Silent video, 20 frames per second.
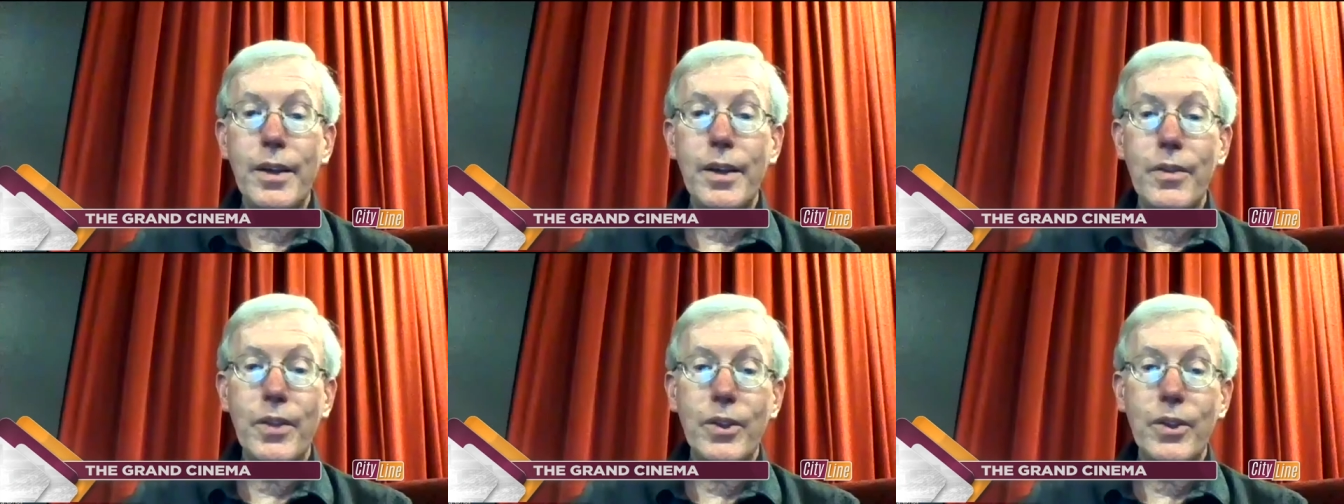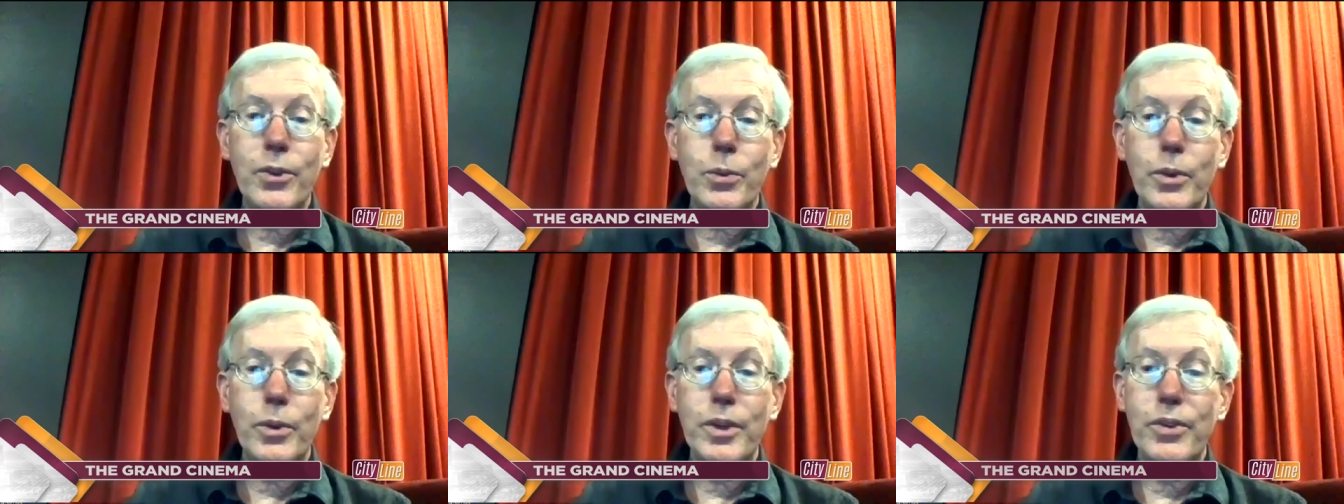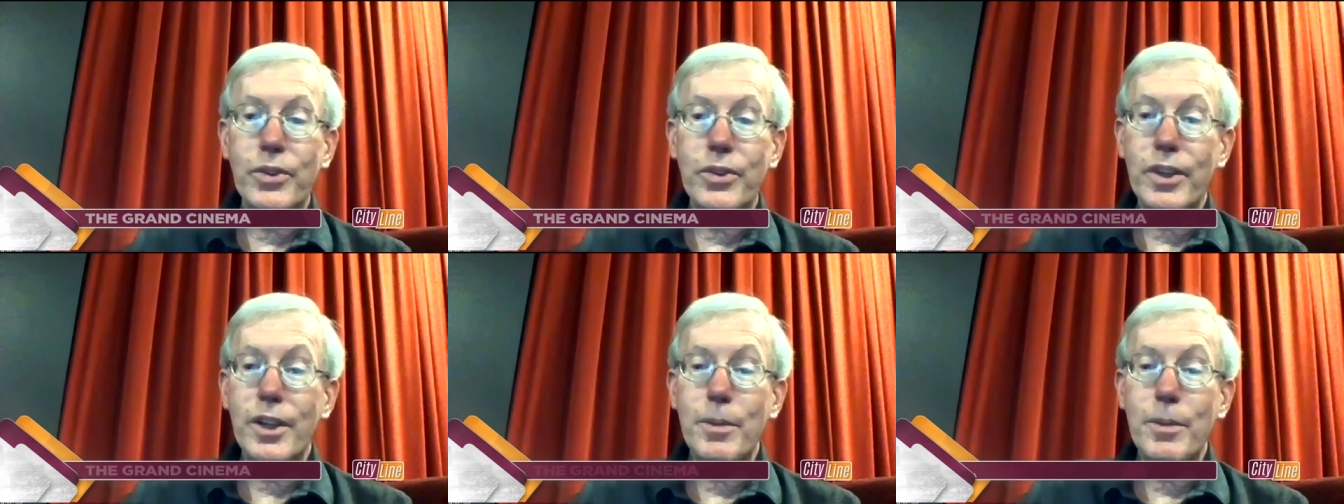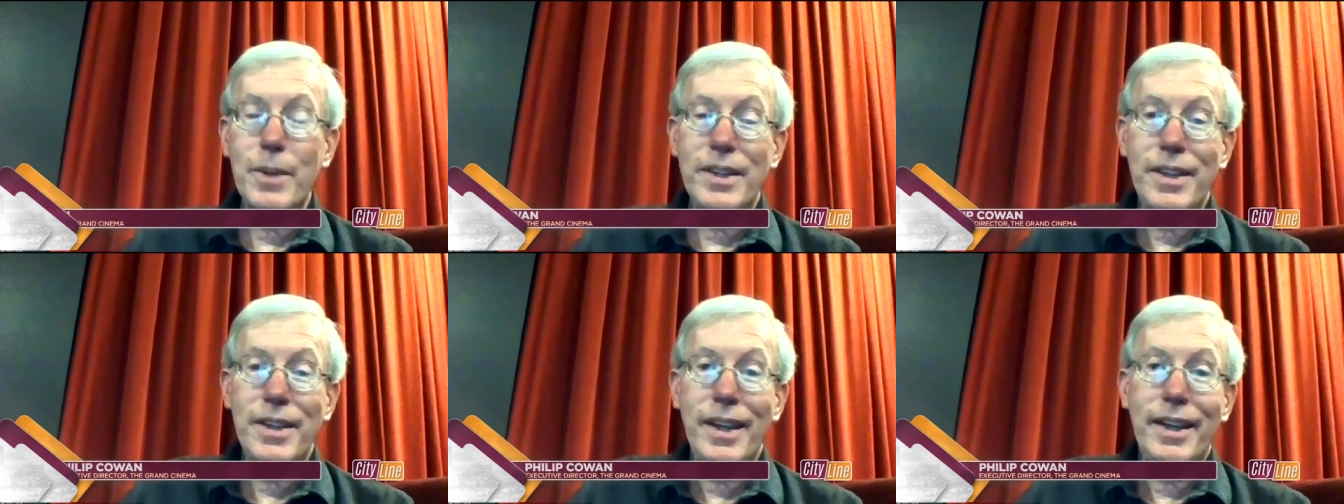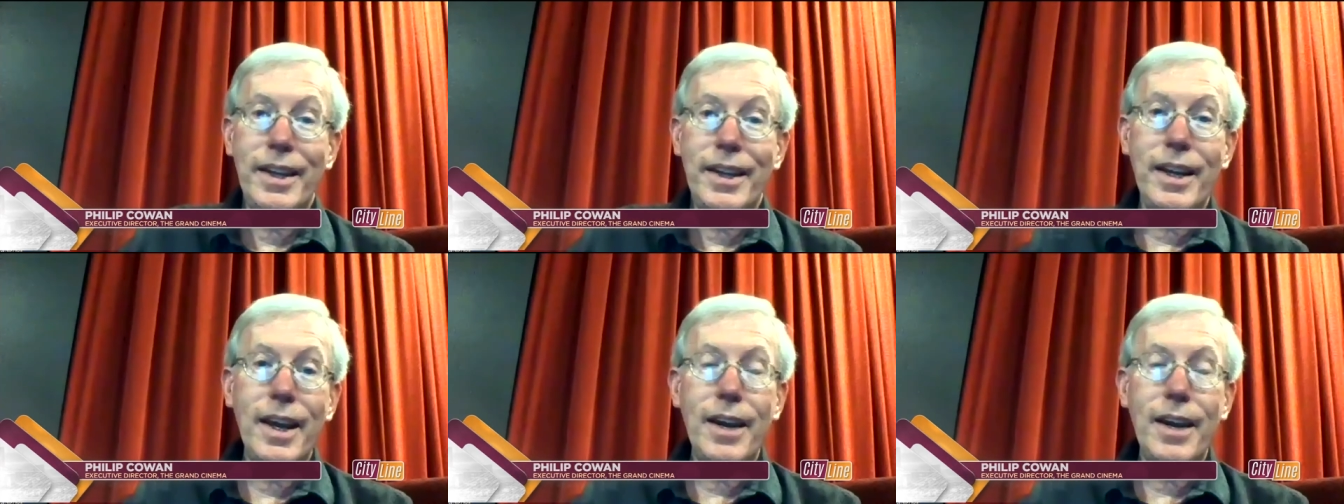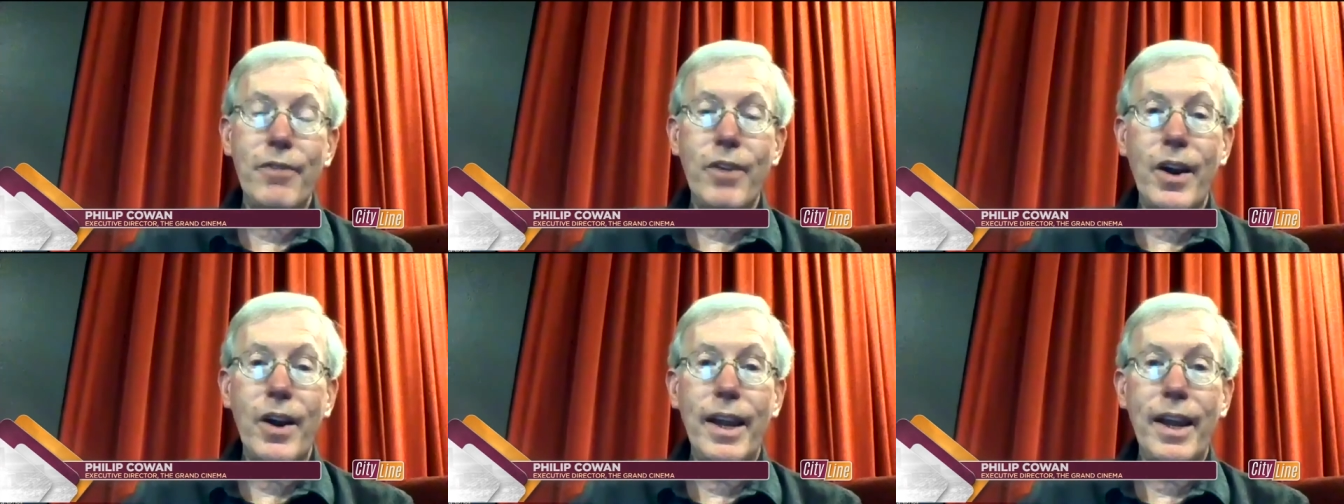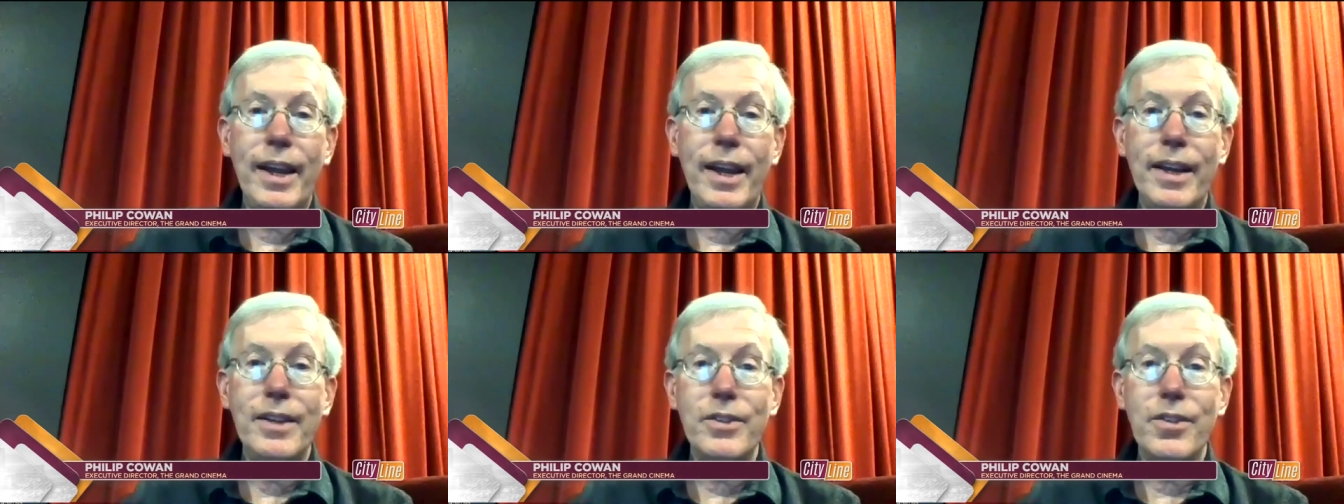of this one is going to be taken out of our
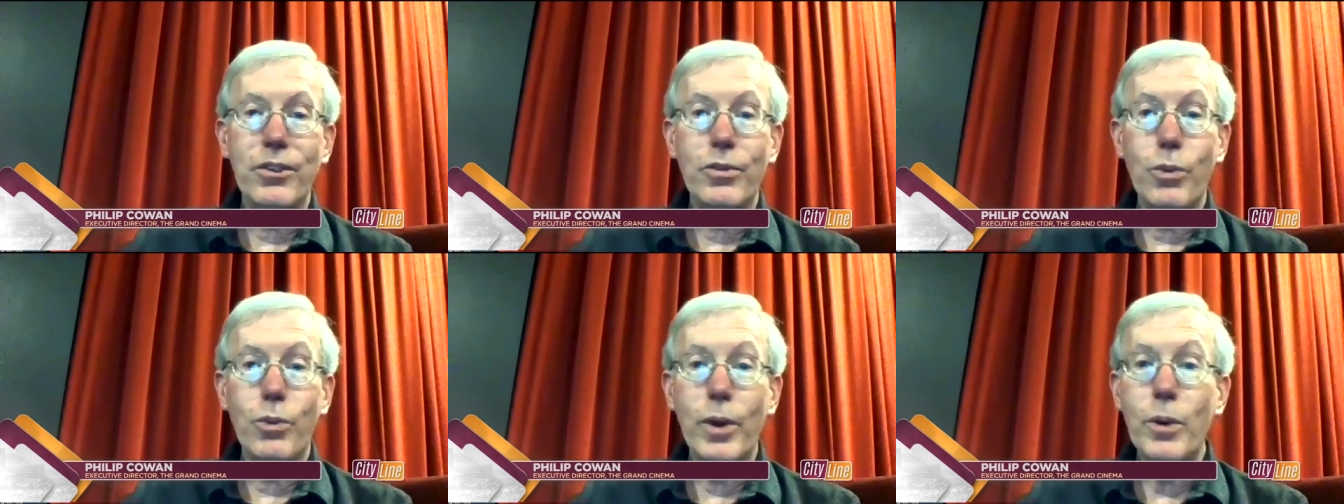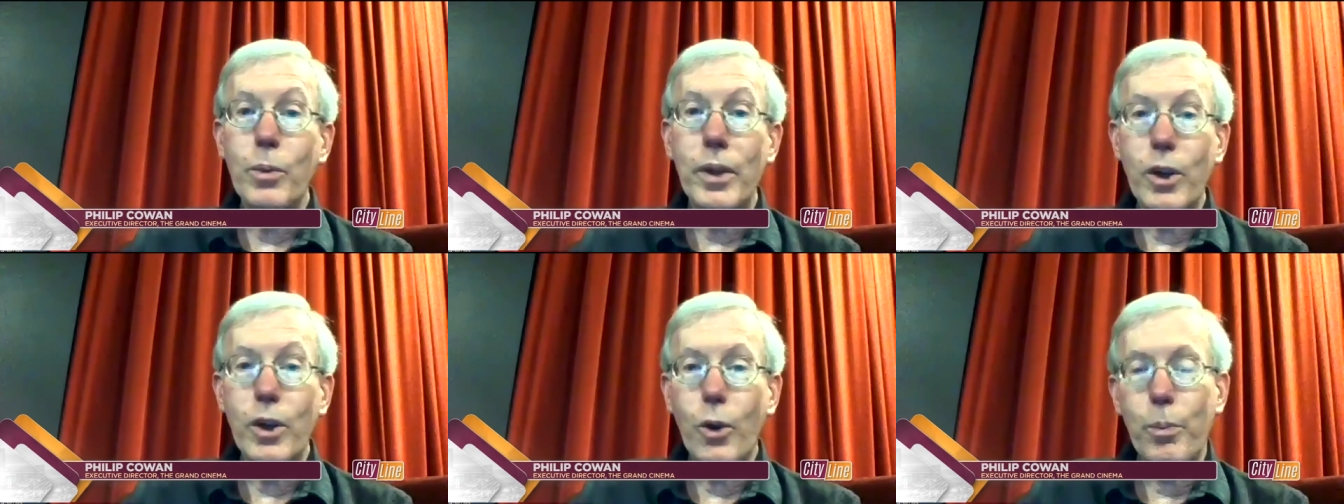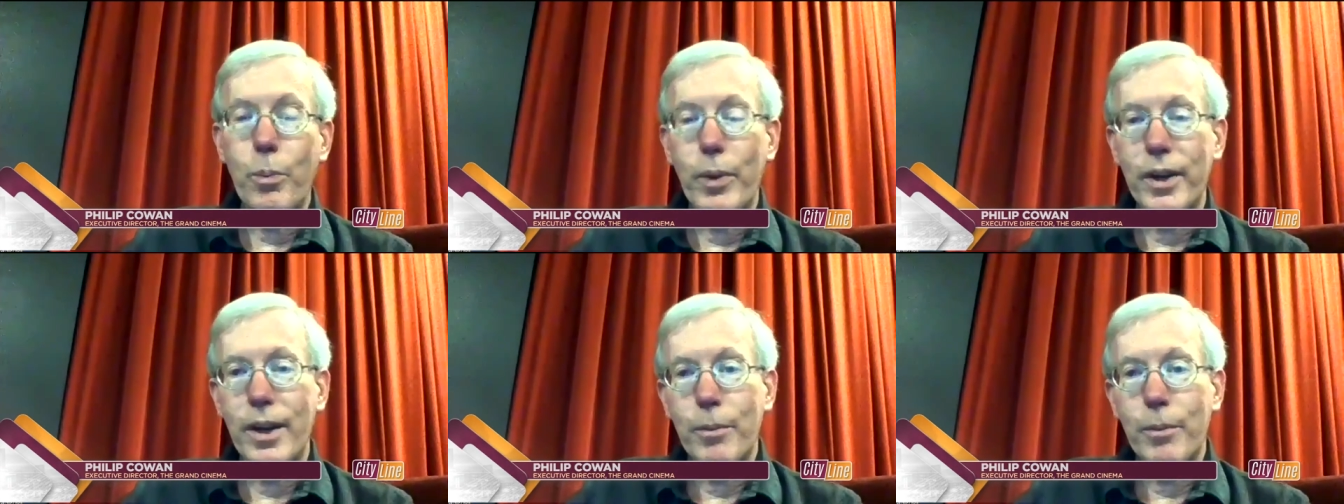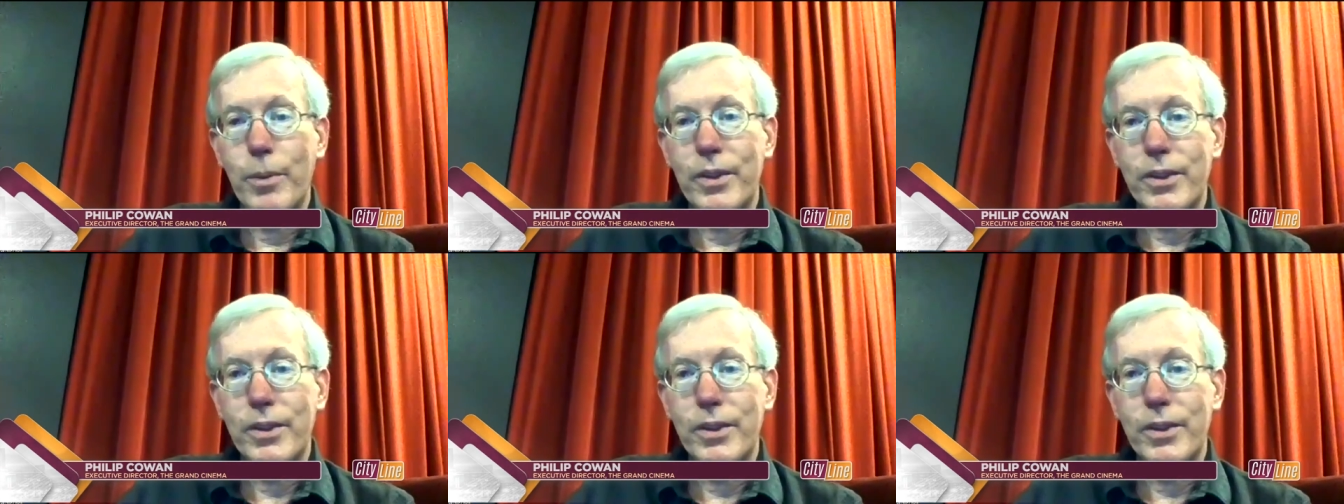hands of when we open up.